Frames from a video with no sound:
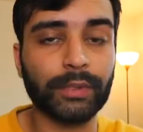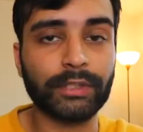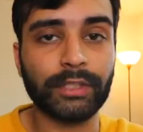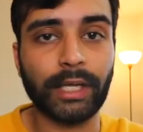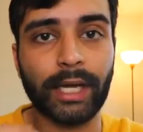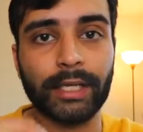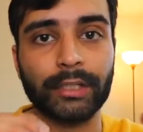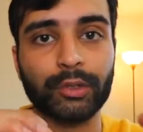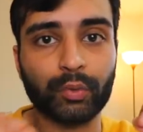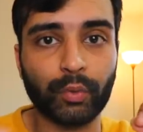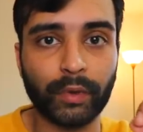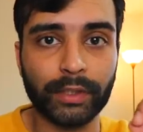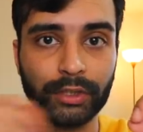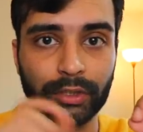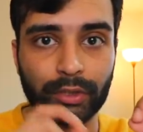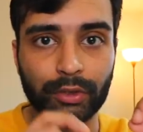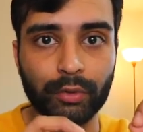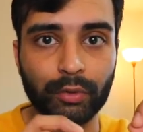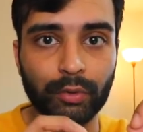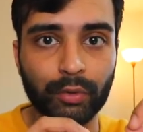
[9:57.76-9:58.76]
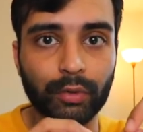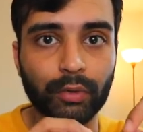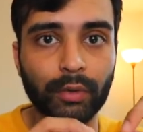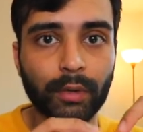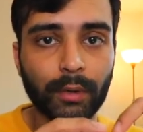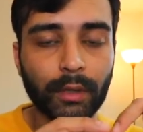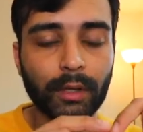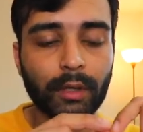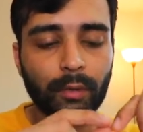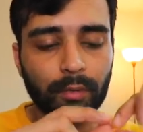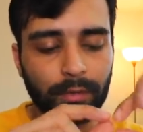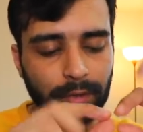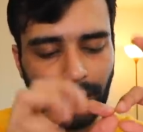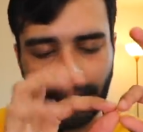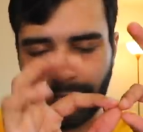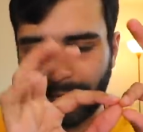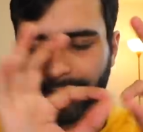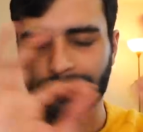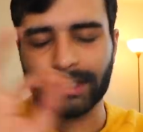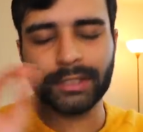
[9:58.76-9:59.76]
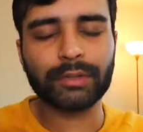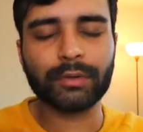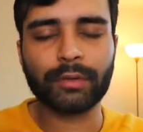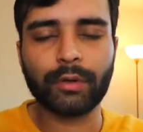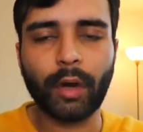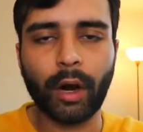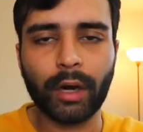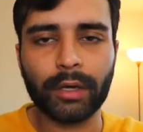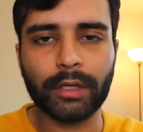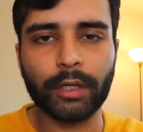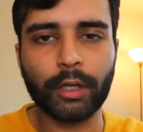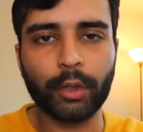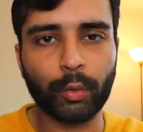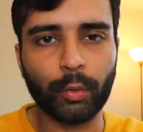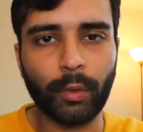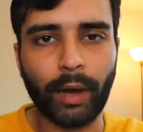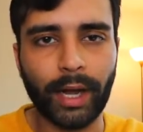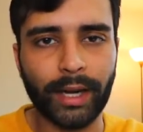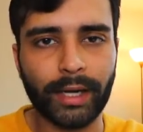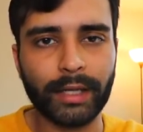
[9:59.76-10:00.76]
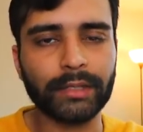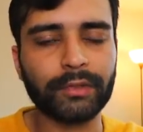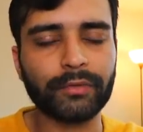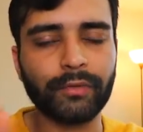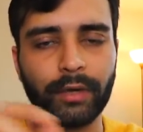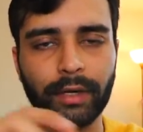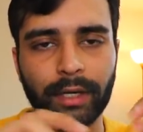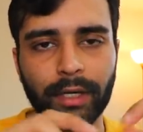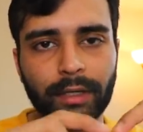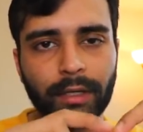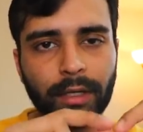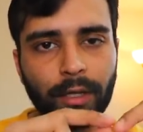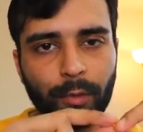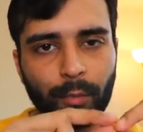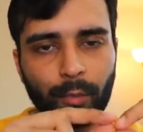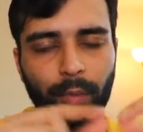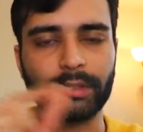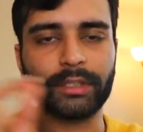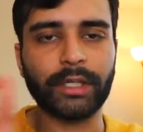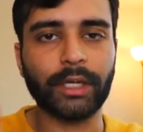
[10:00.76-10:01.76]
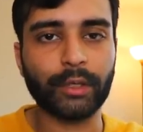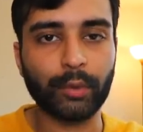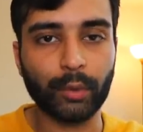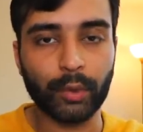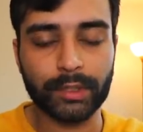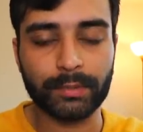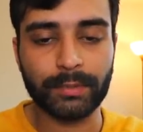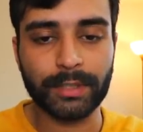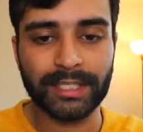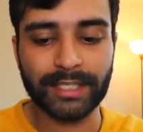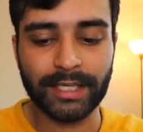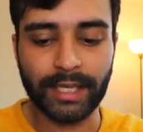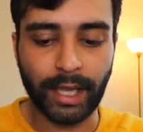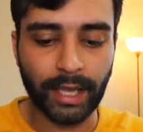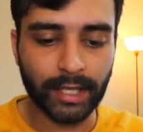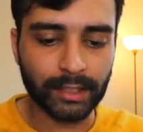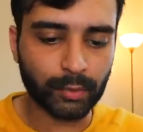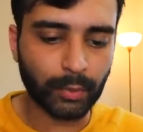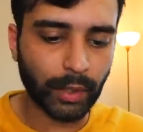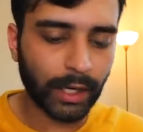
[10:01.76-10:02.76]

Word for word: which I switched to, like I just got new wires for it, which are USB-C as